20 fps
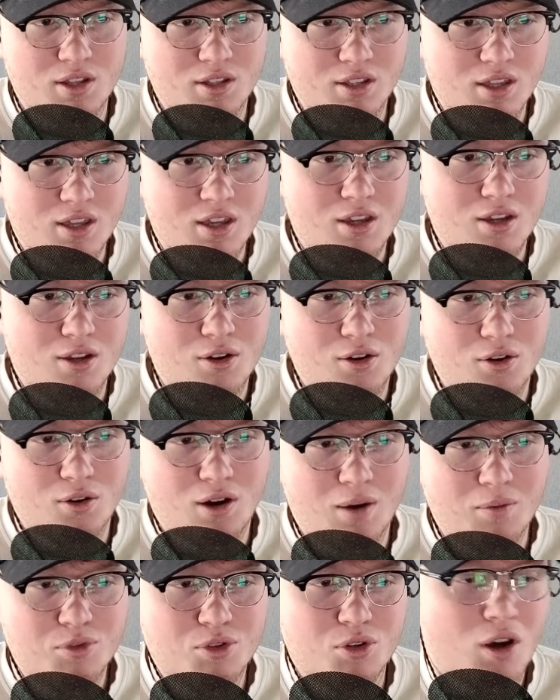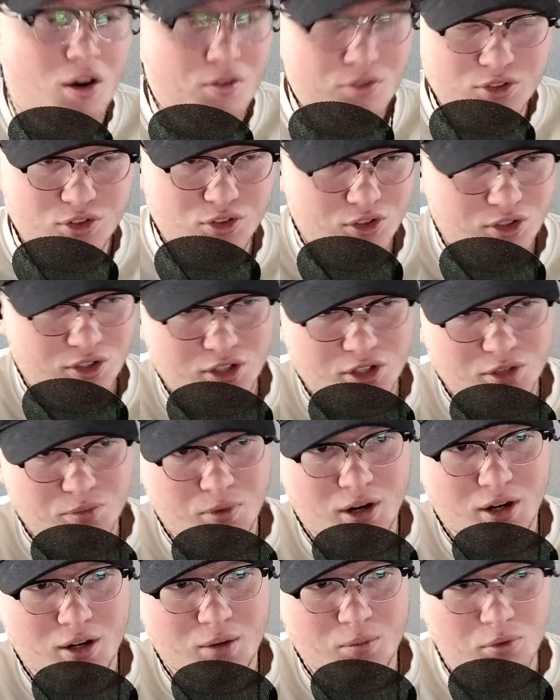Like, I'm sure obviously you just did this
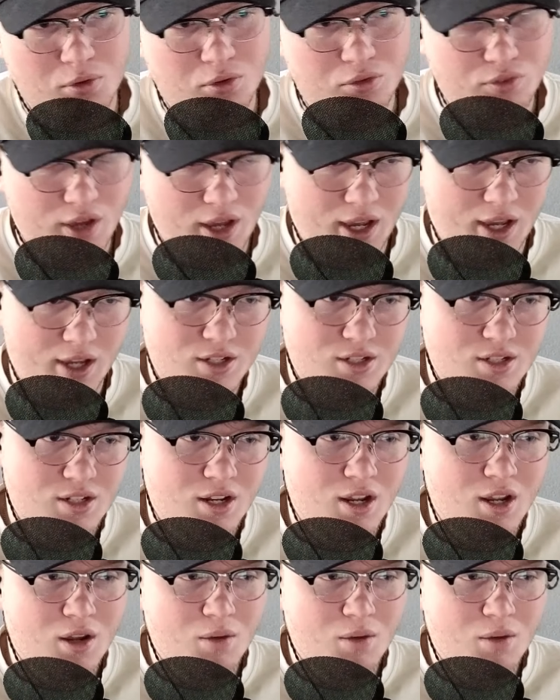mock-up real fast,